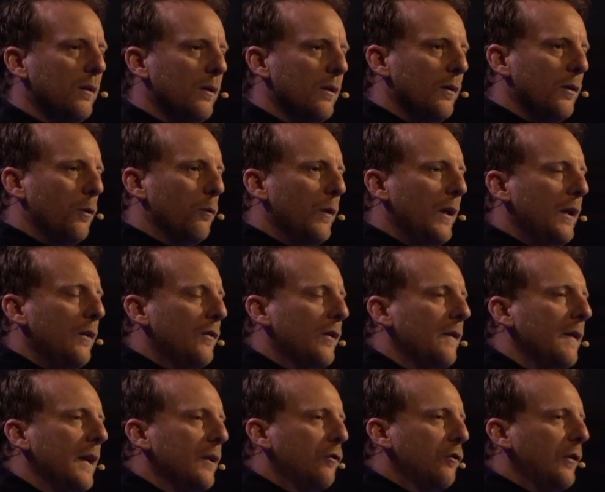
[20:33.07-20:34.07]
The reason
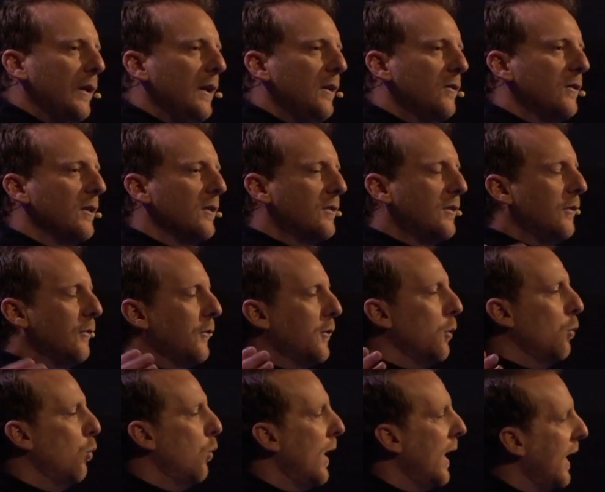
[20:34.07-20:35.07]
that Jesus is the
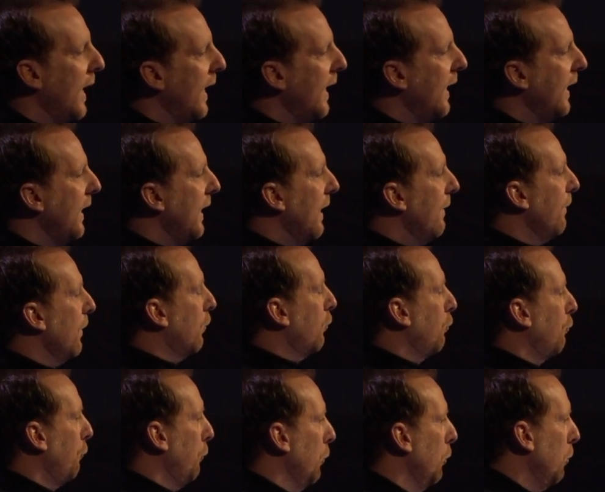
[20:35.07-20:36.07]
way and the
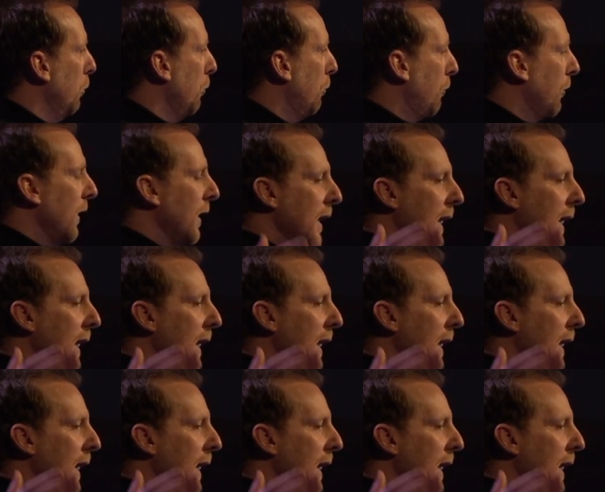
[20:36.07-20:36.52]
truth